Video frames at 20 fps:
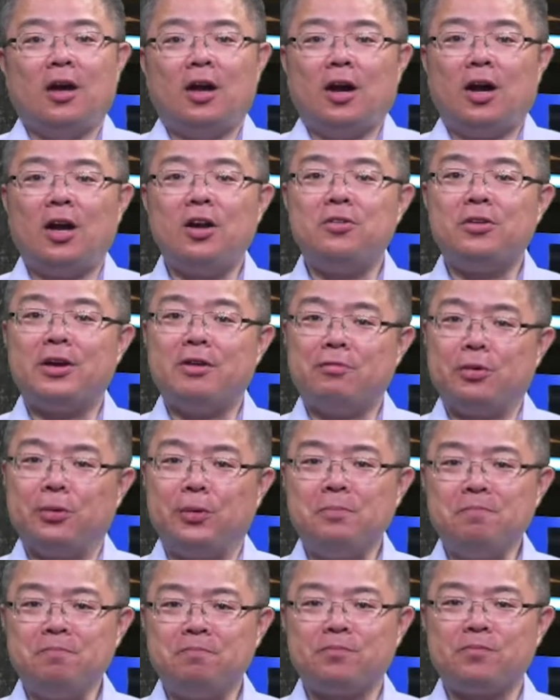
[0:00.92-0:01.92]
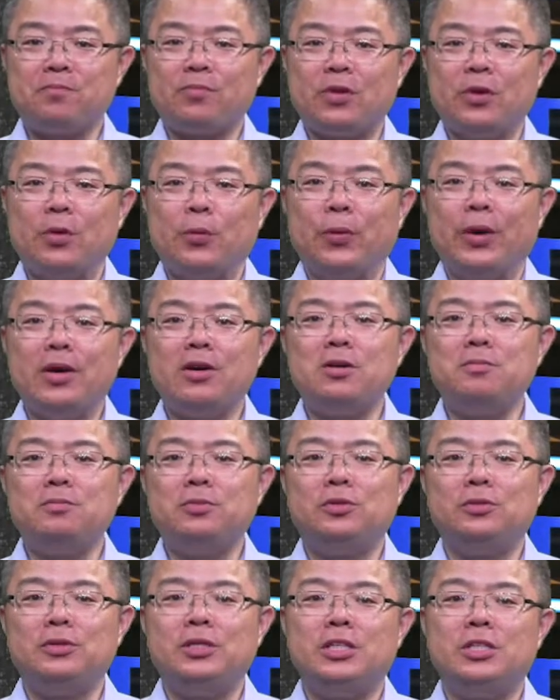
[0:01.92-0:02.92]
Hello everyone. Welcome
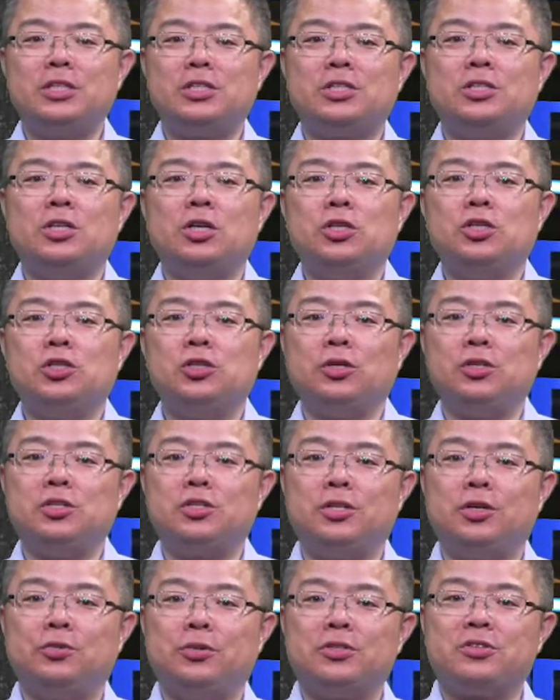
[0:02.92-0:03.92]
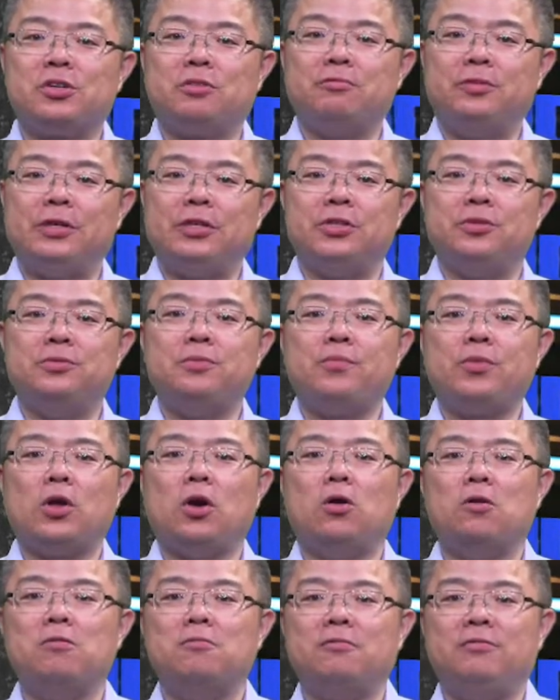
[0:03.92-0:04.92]
to this short series of video
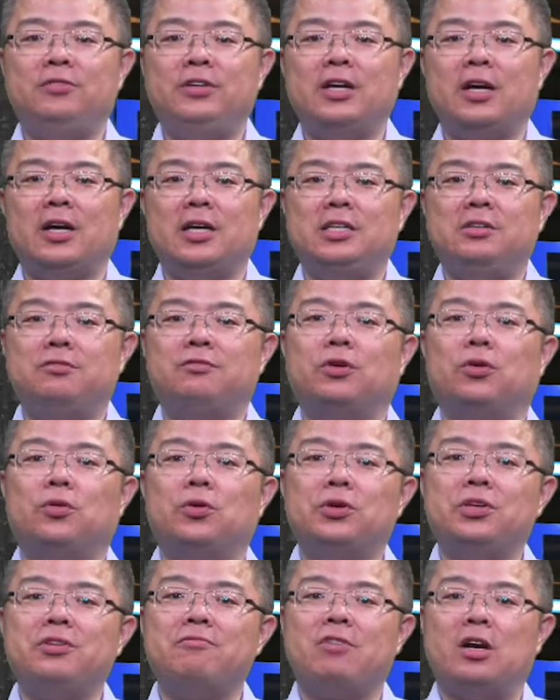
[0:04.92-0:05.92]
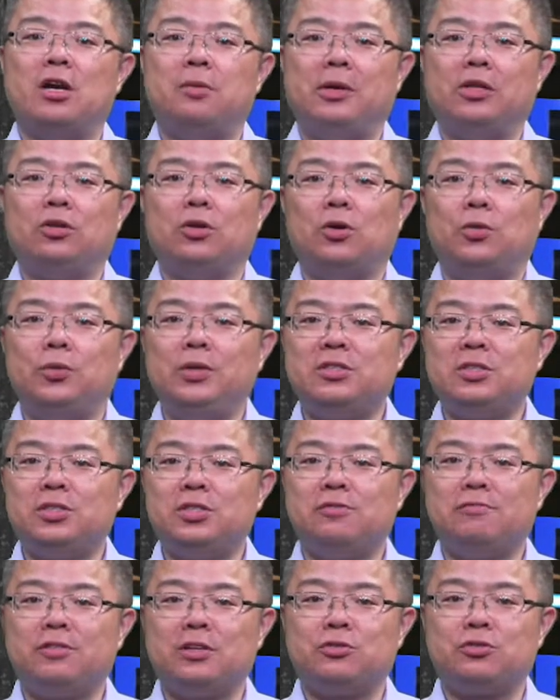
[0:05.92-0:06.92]
on VRE for environmental research
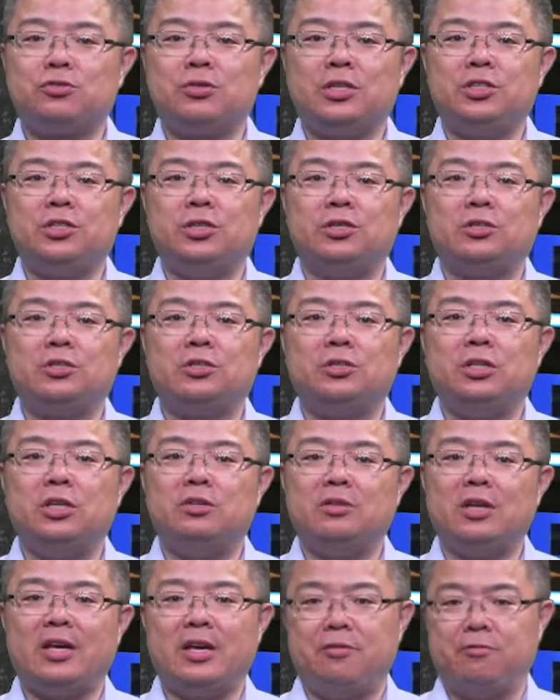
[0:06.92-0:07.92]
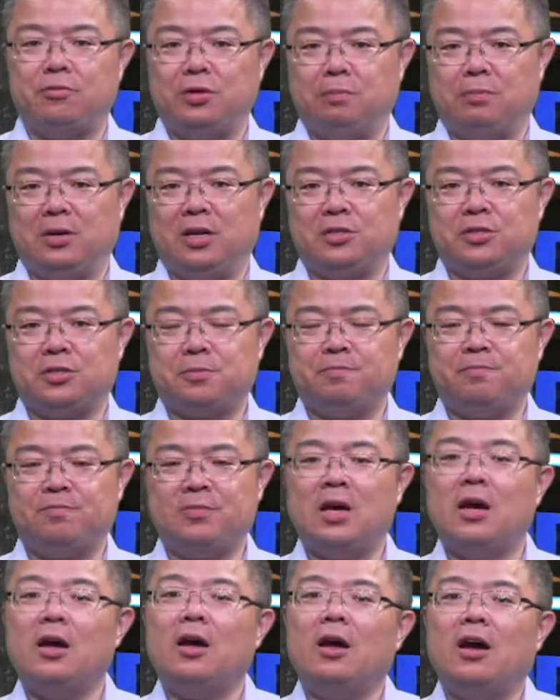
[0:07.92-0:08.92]
infrastructures in ENVI+.
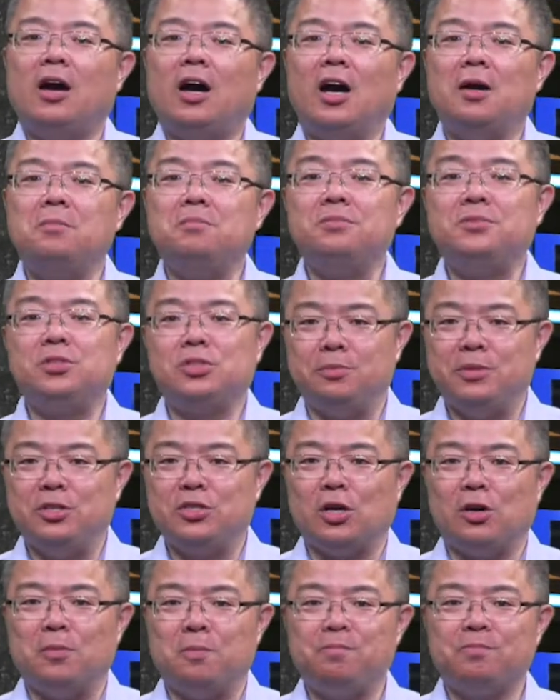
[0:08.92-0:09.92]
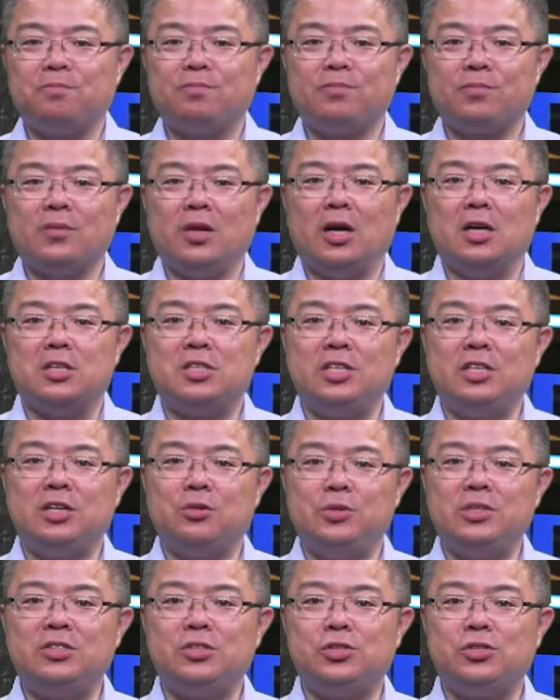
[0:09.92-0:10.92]
I'm Jimin Zhao, a senior
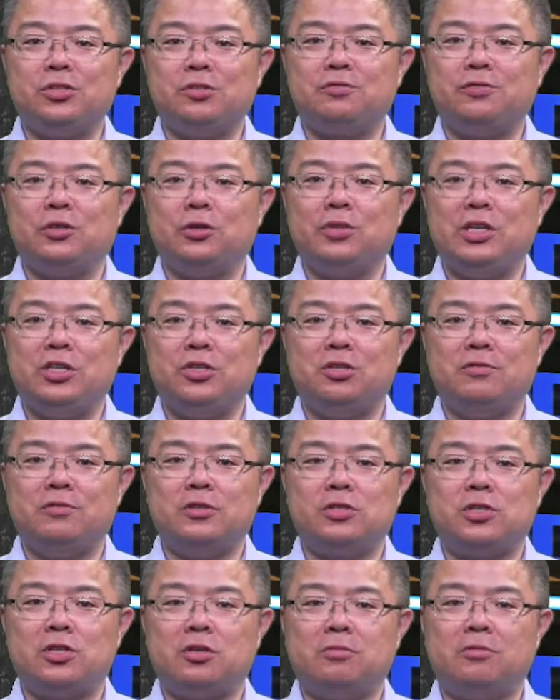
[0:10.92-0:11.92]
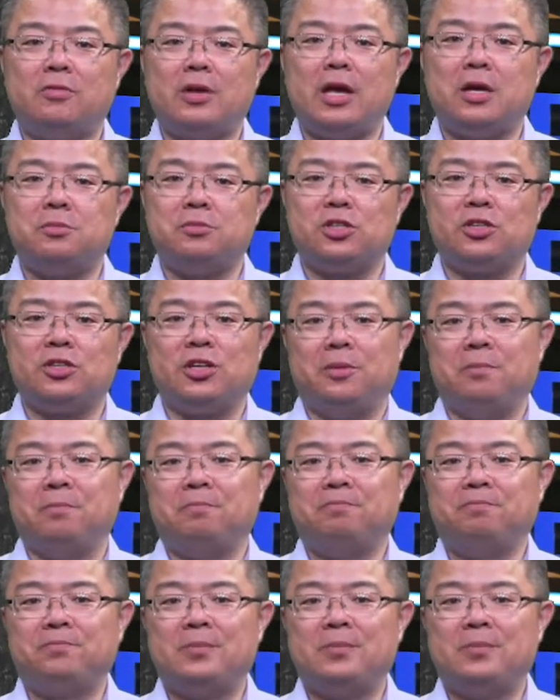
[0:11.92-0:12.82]
researcher from the University of Amsterdam.